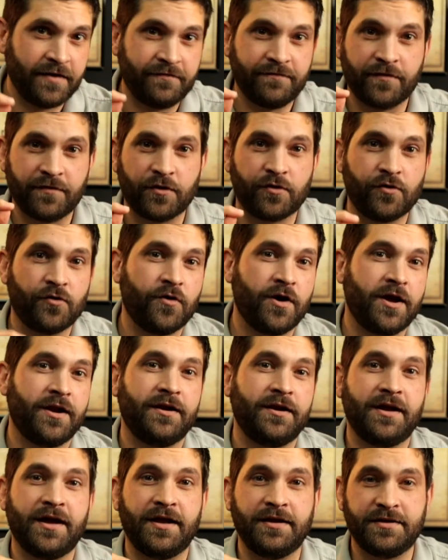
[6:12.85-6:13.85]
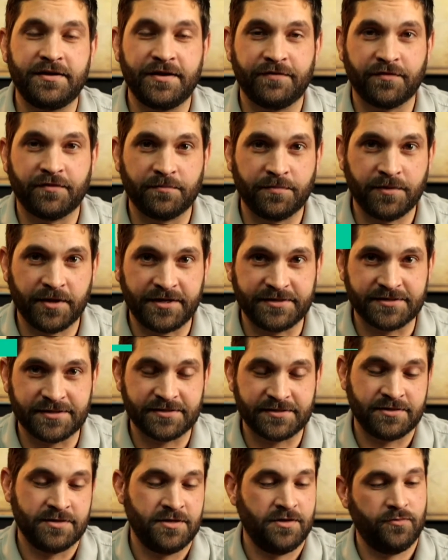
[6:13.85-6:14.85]
for credit at different
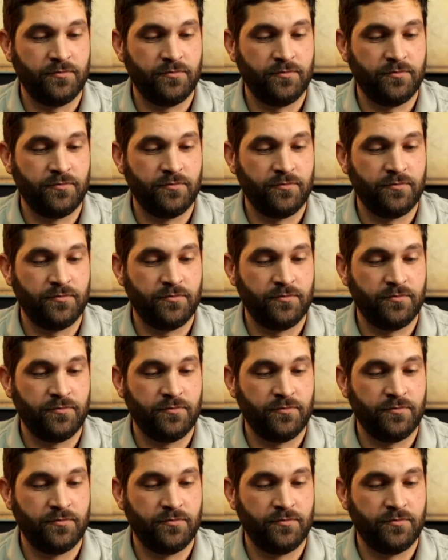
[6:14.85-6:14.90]
places.